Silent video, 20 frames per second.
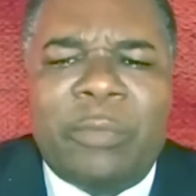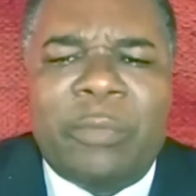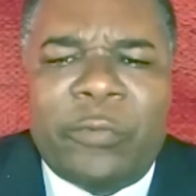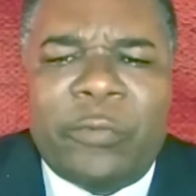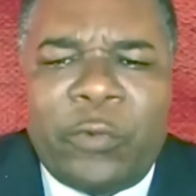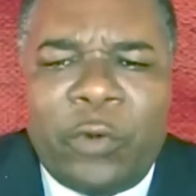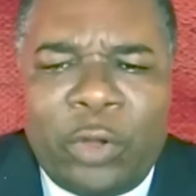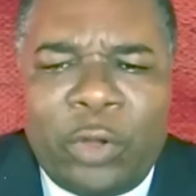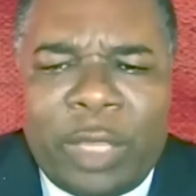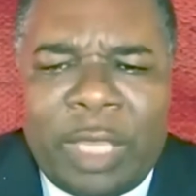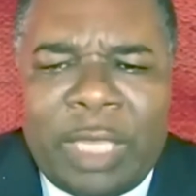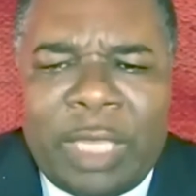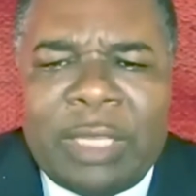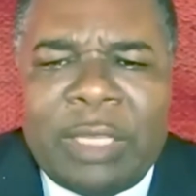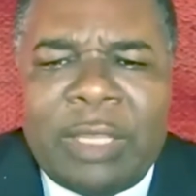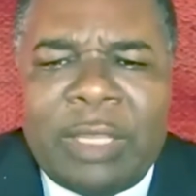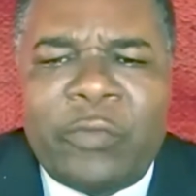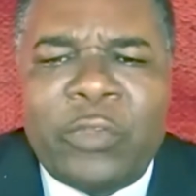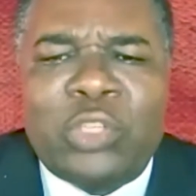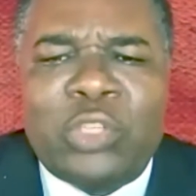for
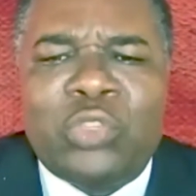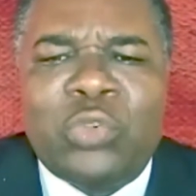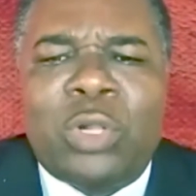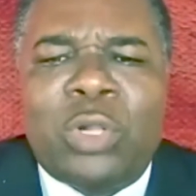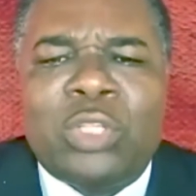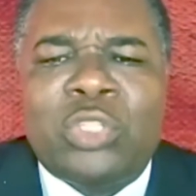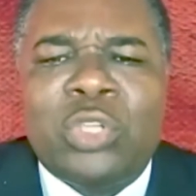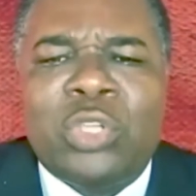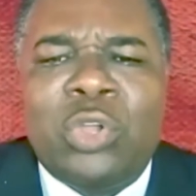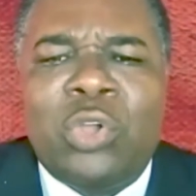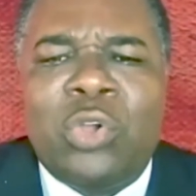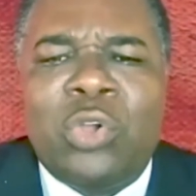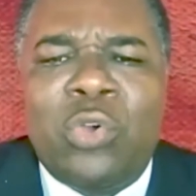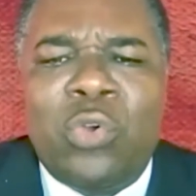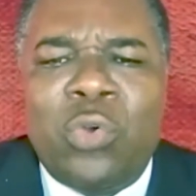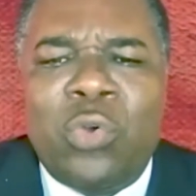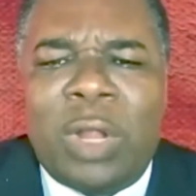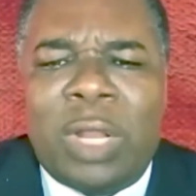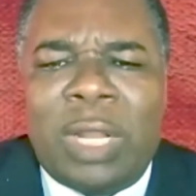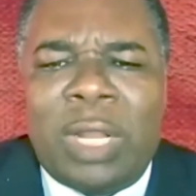individuals
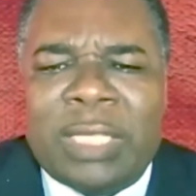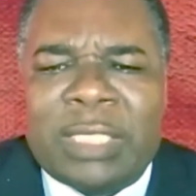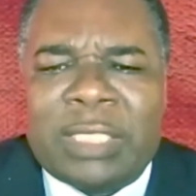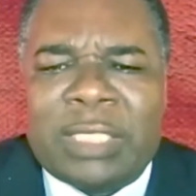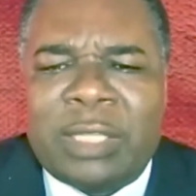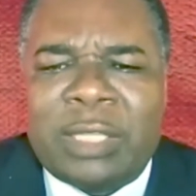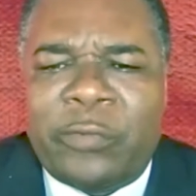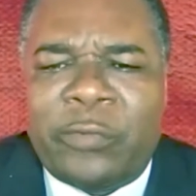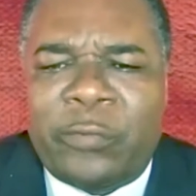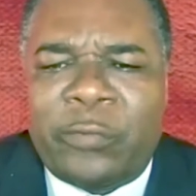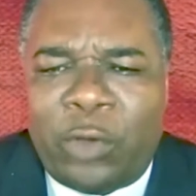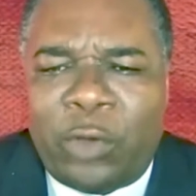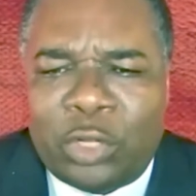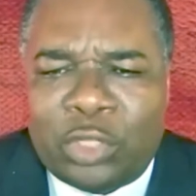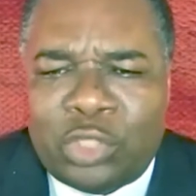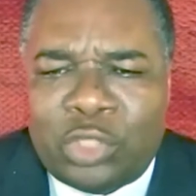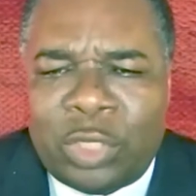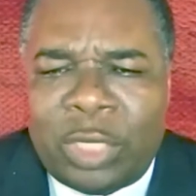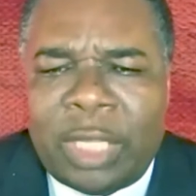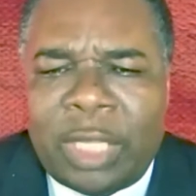who are lesser
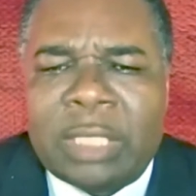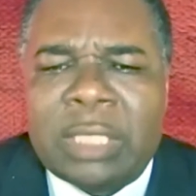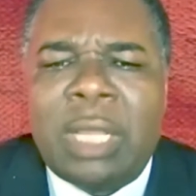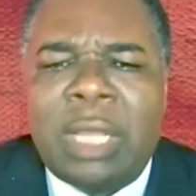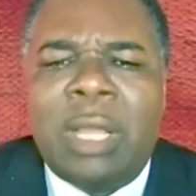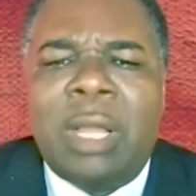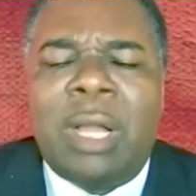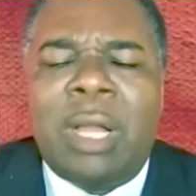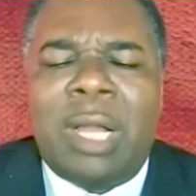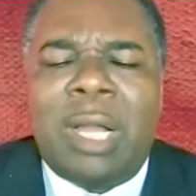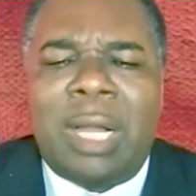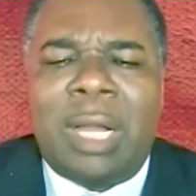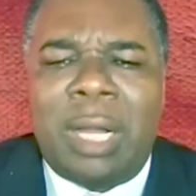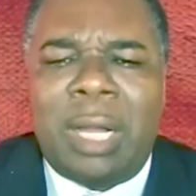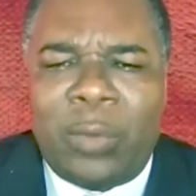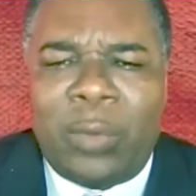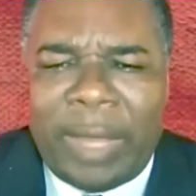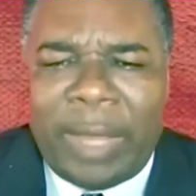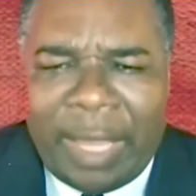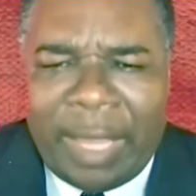fortunate.
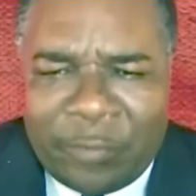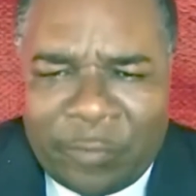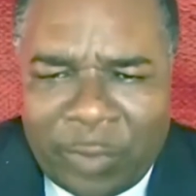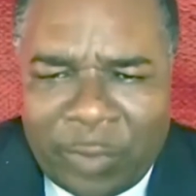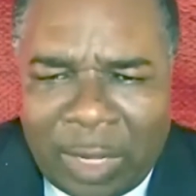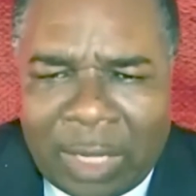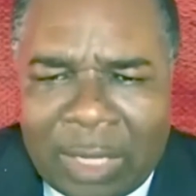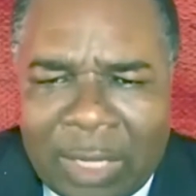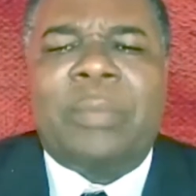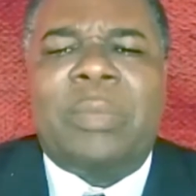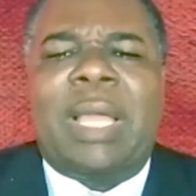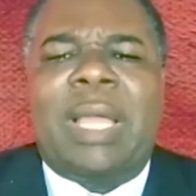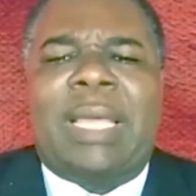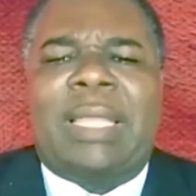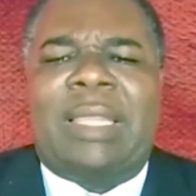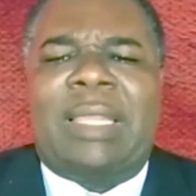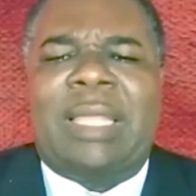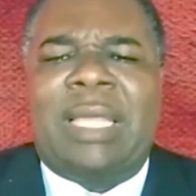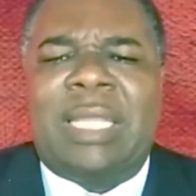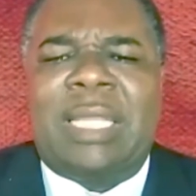However, I
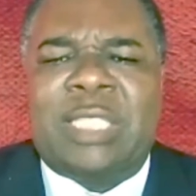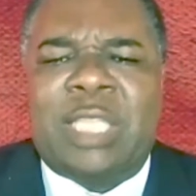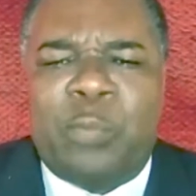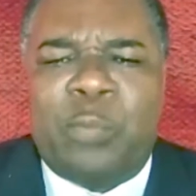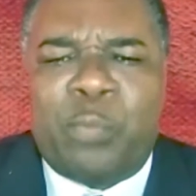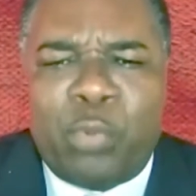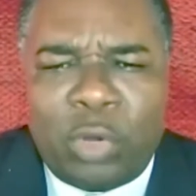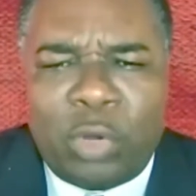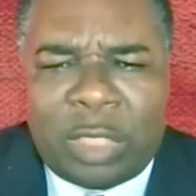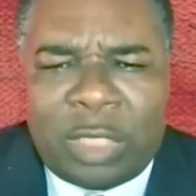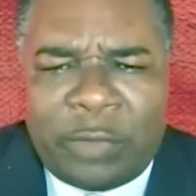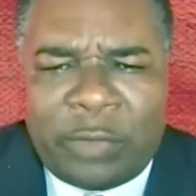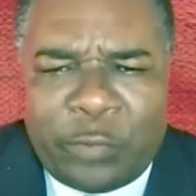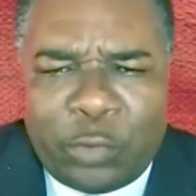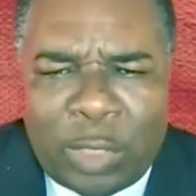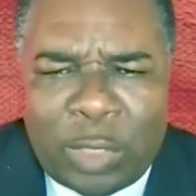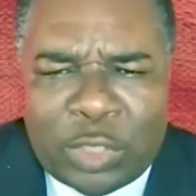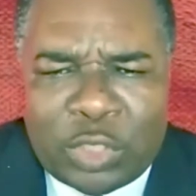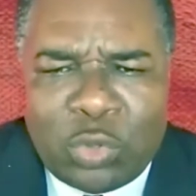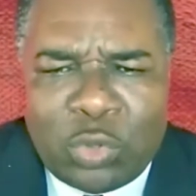think it is important
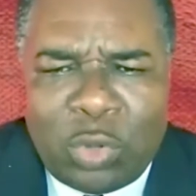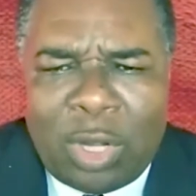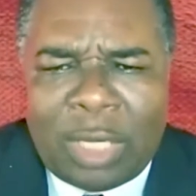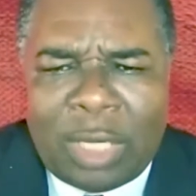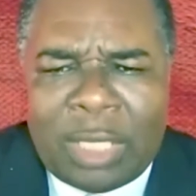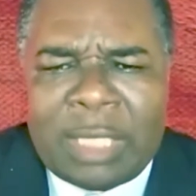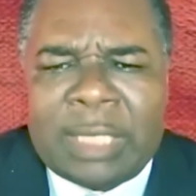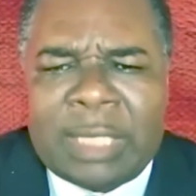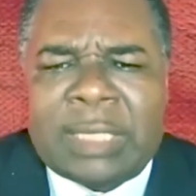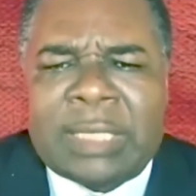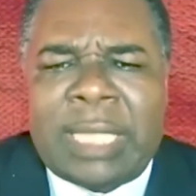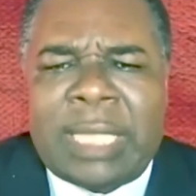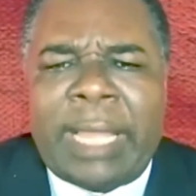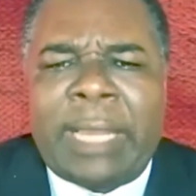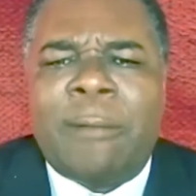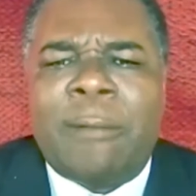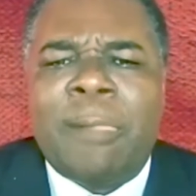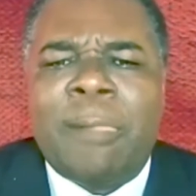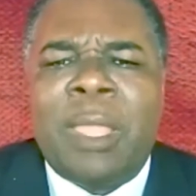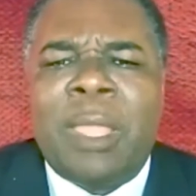for us to
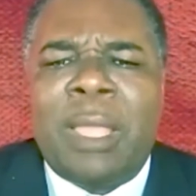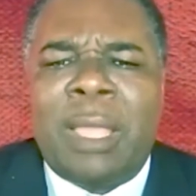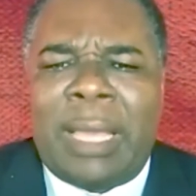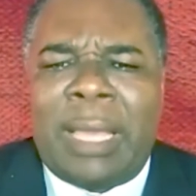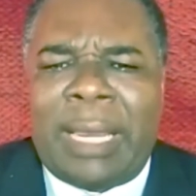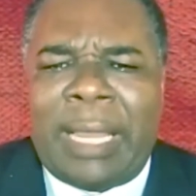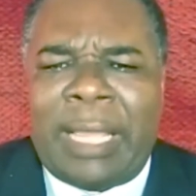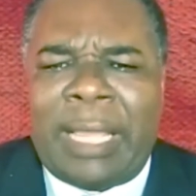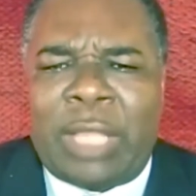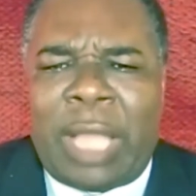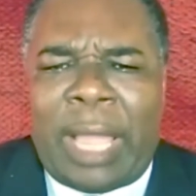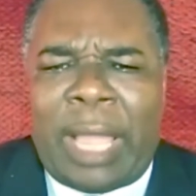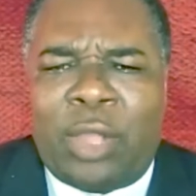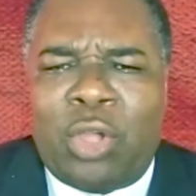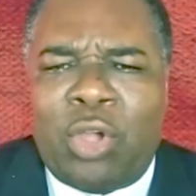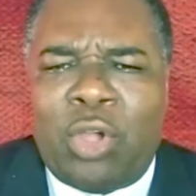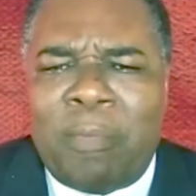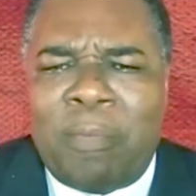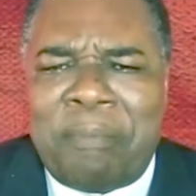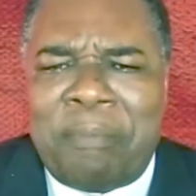understand, and I, I
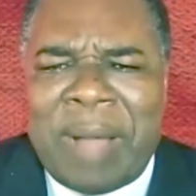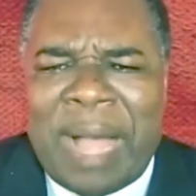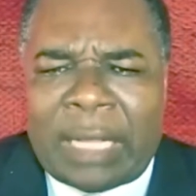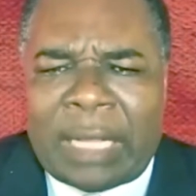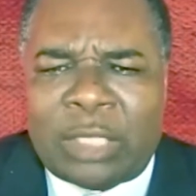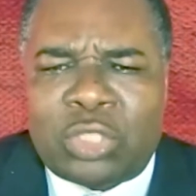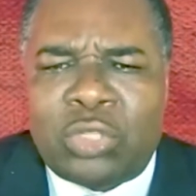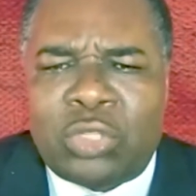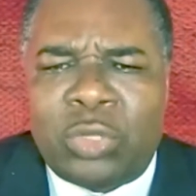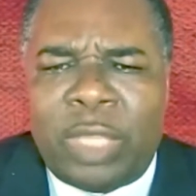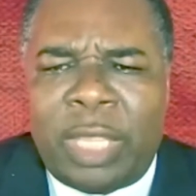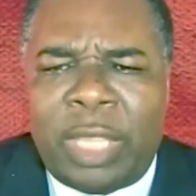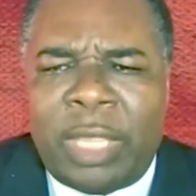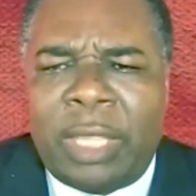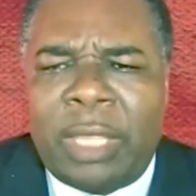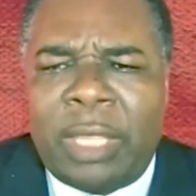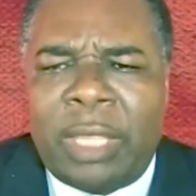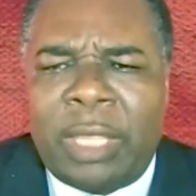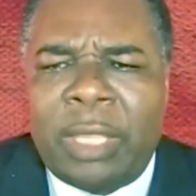go back to the,